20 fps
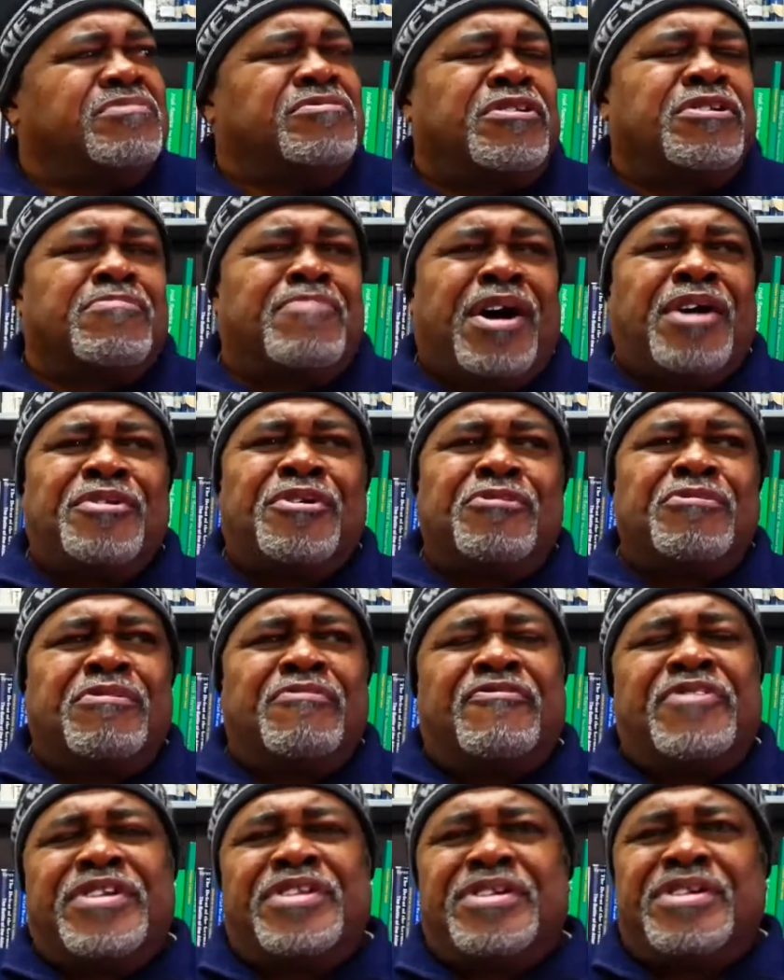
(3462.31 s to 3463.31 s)
nothing about no
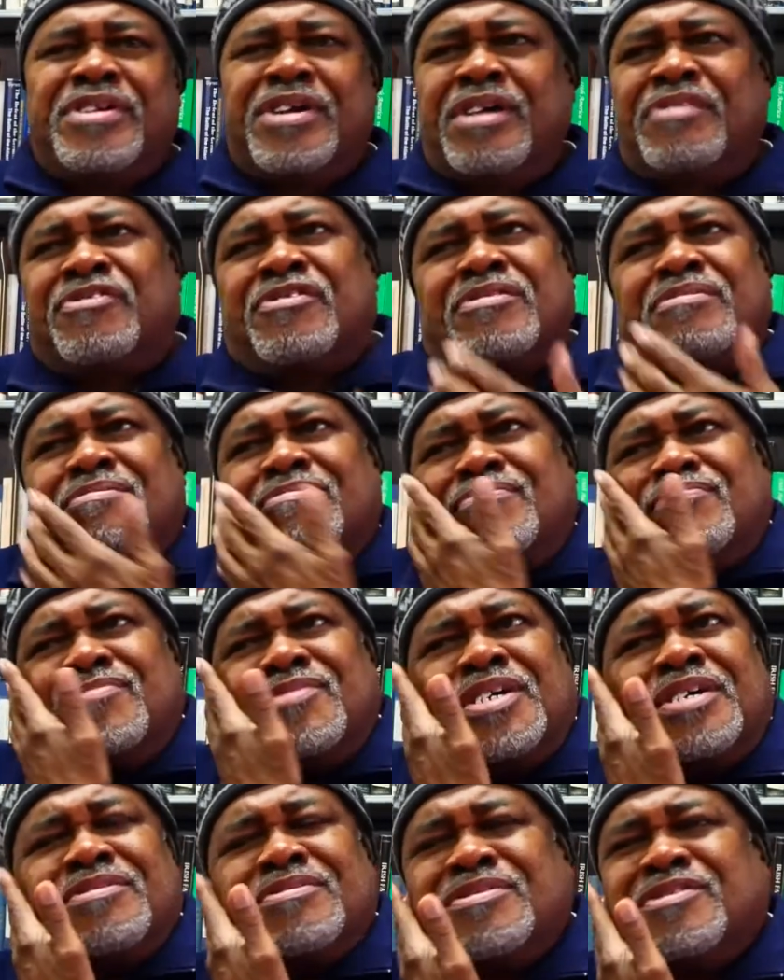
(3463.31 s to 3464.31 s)
graffiti or nothing.
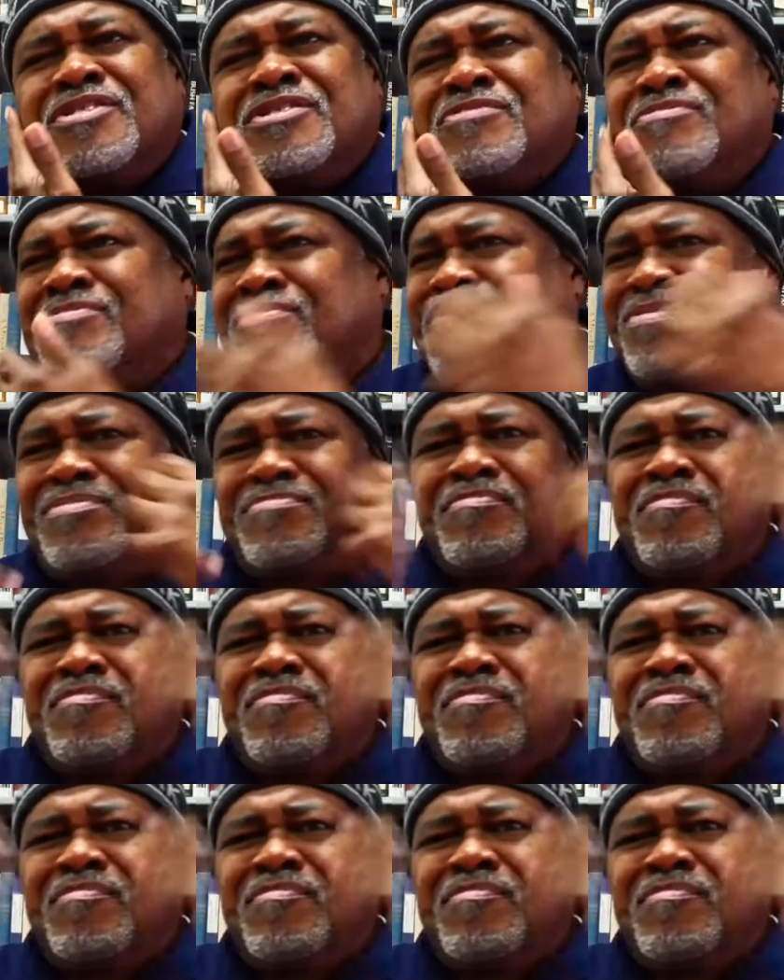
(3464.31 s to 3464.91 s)
Yeah. Because it,